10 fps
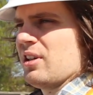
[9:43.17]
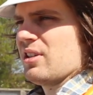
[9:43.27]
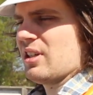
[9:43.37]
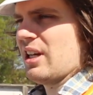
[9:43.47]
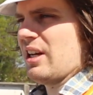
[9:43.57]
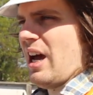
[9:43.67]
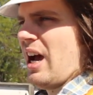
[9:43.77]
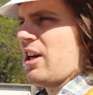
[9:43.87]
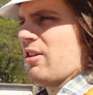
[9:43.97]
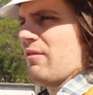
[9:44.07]
to get an
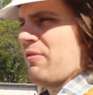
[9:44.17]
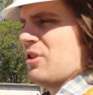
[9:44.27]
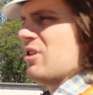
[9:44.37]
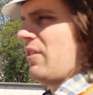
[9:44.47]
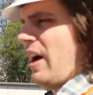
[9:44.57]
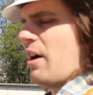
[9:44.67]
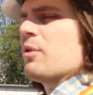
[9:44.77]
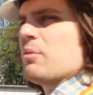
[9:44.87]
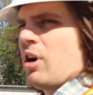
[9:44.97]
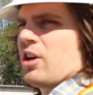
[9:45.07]
accurate feel of how
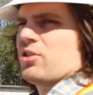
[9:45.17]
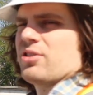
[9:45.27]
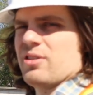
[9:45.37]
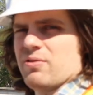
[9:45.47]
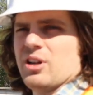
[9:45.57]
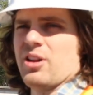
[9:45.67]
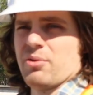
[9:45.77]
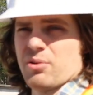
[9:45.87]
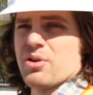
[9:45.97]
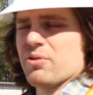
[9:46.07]
many modules can fit on
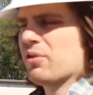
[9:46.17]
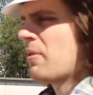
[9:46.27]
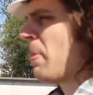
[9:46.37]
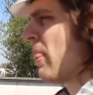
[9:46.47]
the roof.